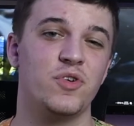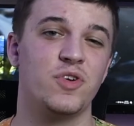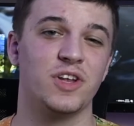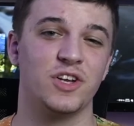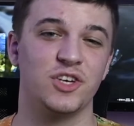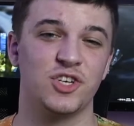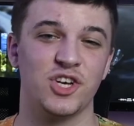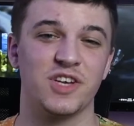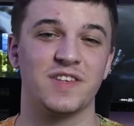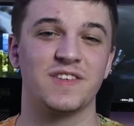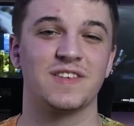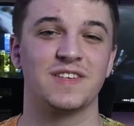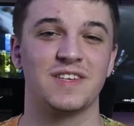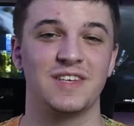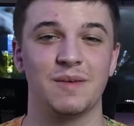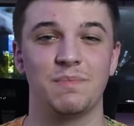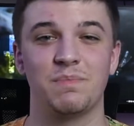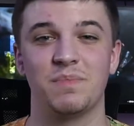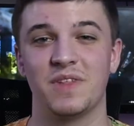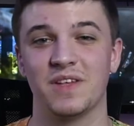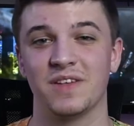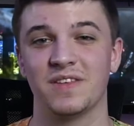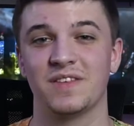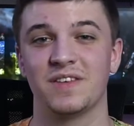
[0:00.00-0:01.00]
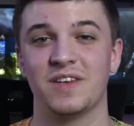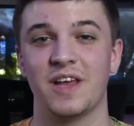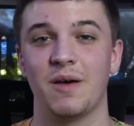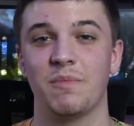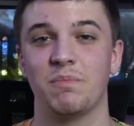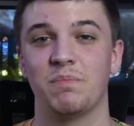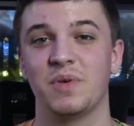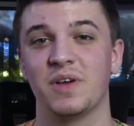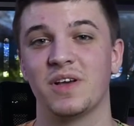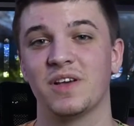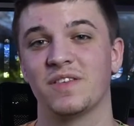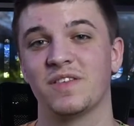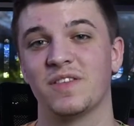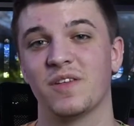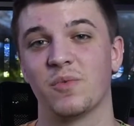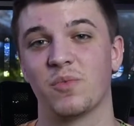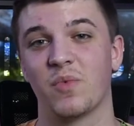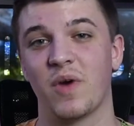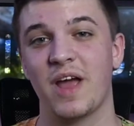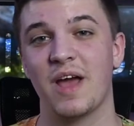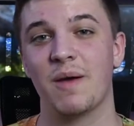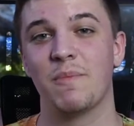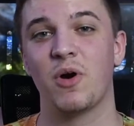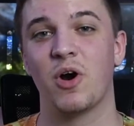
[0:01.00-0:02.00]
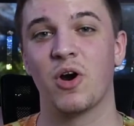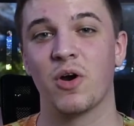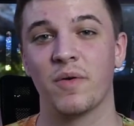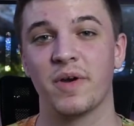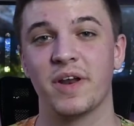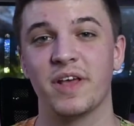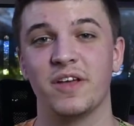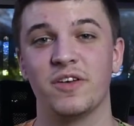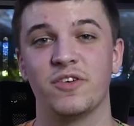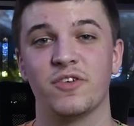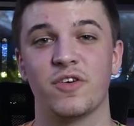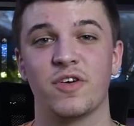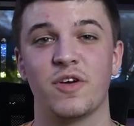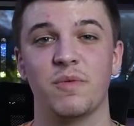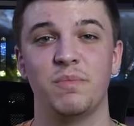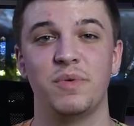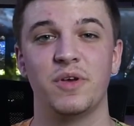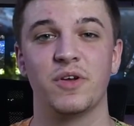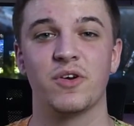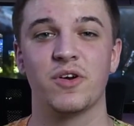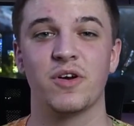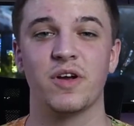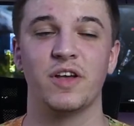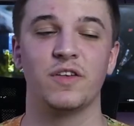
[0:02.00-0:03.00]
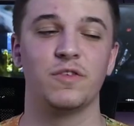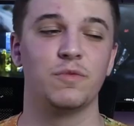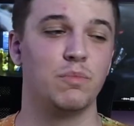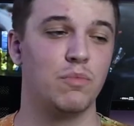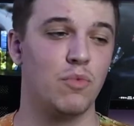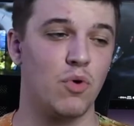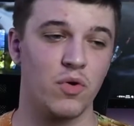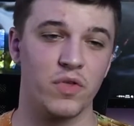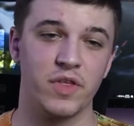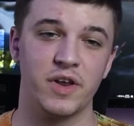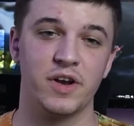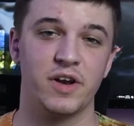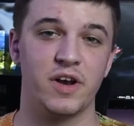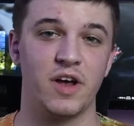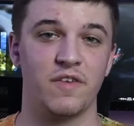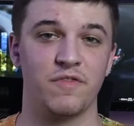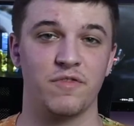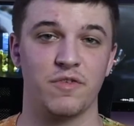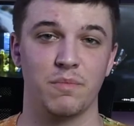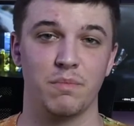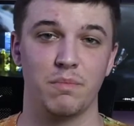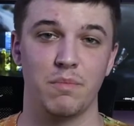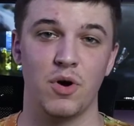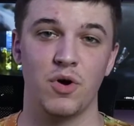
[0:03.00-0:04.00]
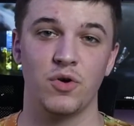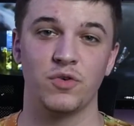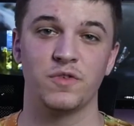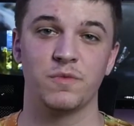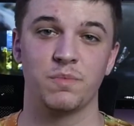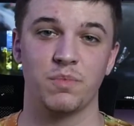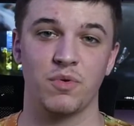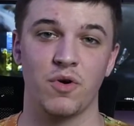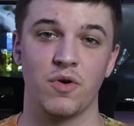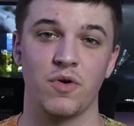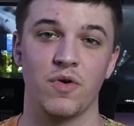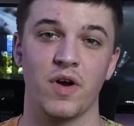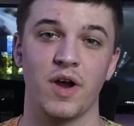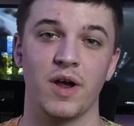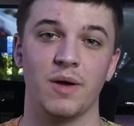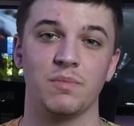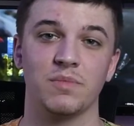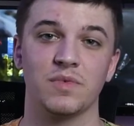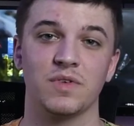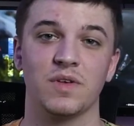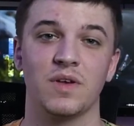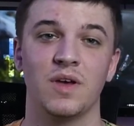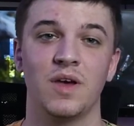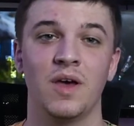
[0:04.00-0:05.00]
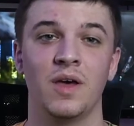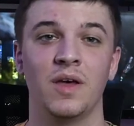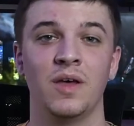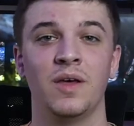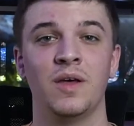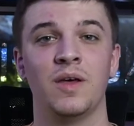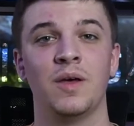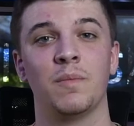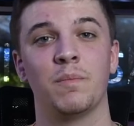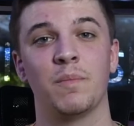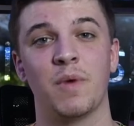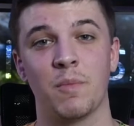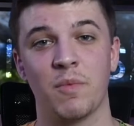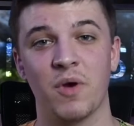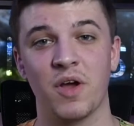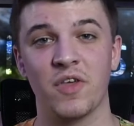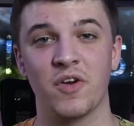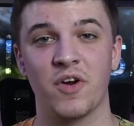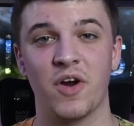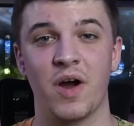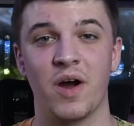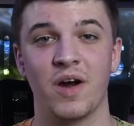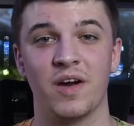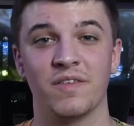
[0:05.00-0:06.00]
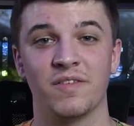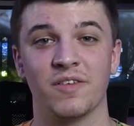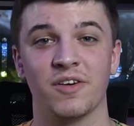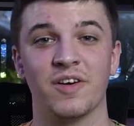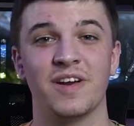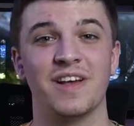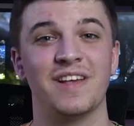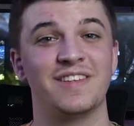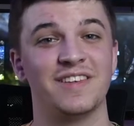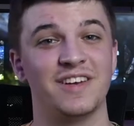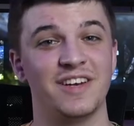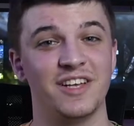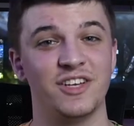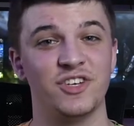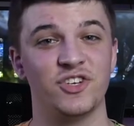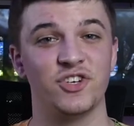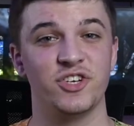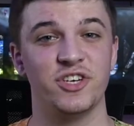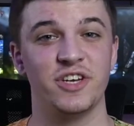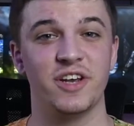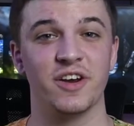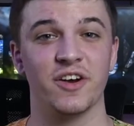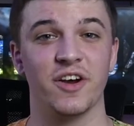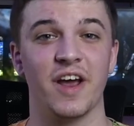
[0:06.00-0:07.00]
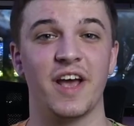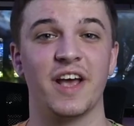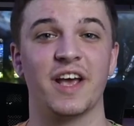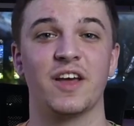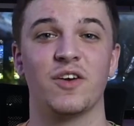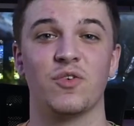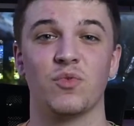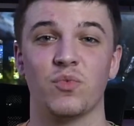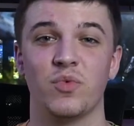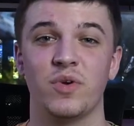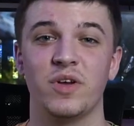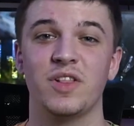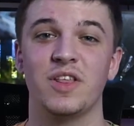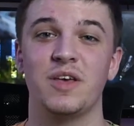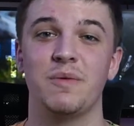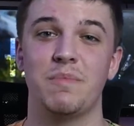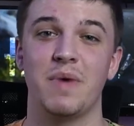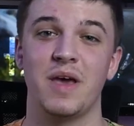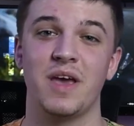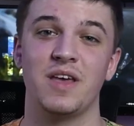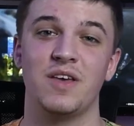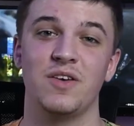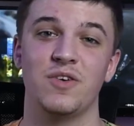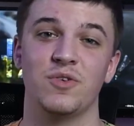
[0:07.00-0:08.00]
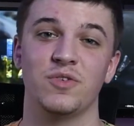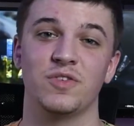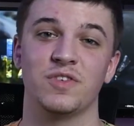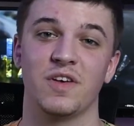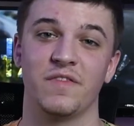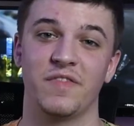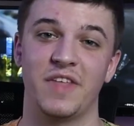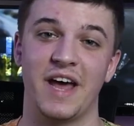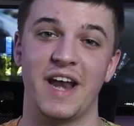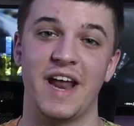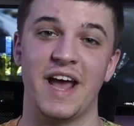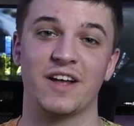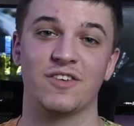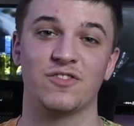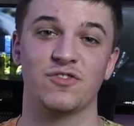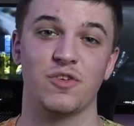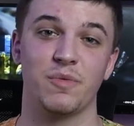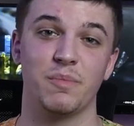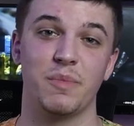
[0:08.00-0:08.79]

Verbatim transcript: can just skip this step because the RAM already in your computer is more than enough for most programs. My brother, however, is an engineer and can really make use of that extra